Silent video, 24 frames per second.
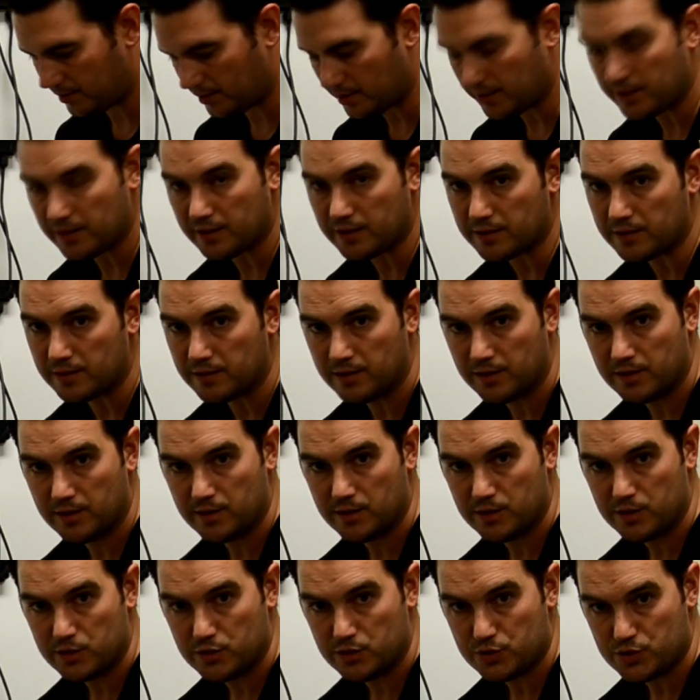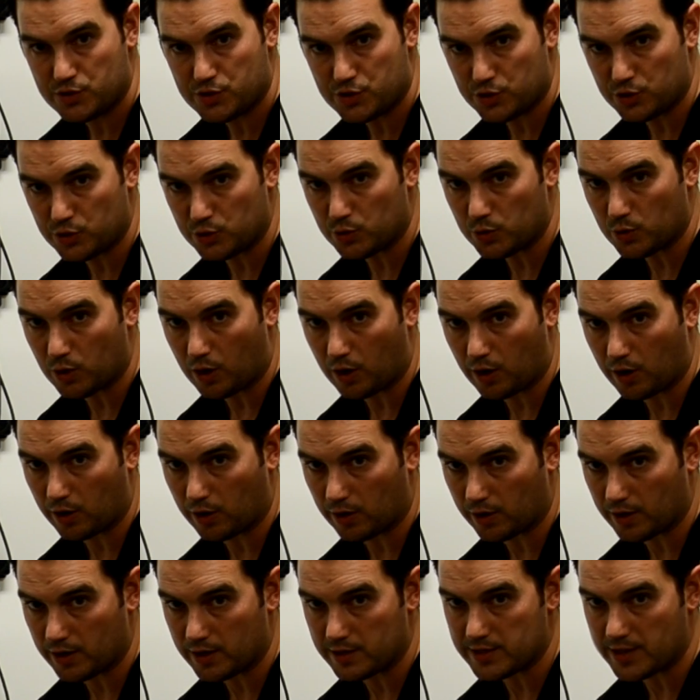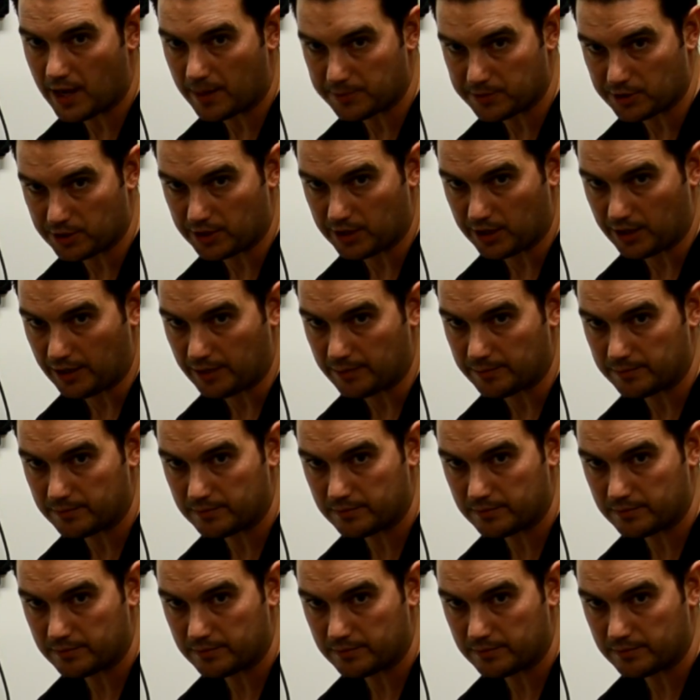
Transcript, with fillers: in to our adapter kit.